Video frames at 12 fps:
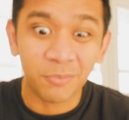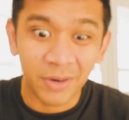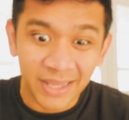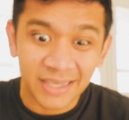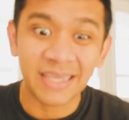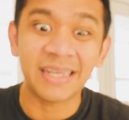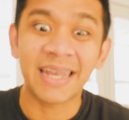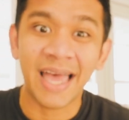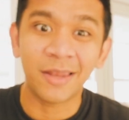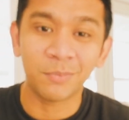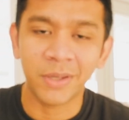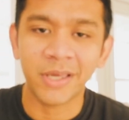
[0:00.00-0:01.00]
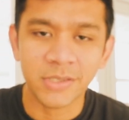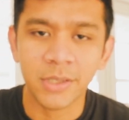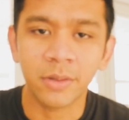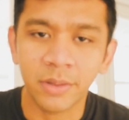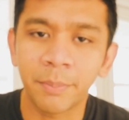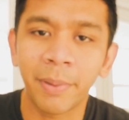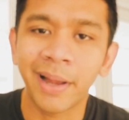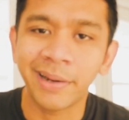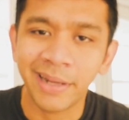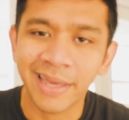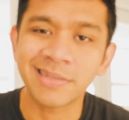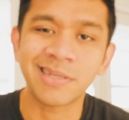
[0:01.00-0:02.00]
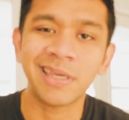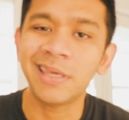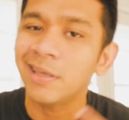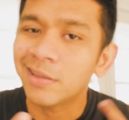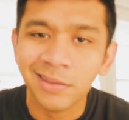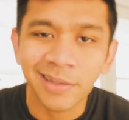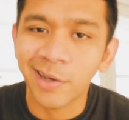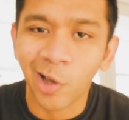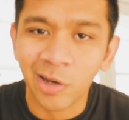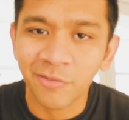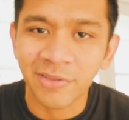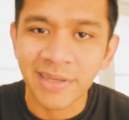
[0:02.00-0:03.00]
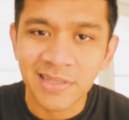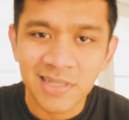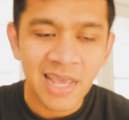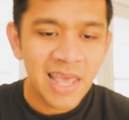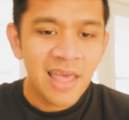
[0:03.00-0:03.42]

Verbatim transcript: breaking down because the body has healed and all of this,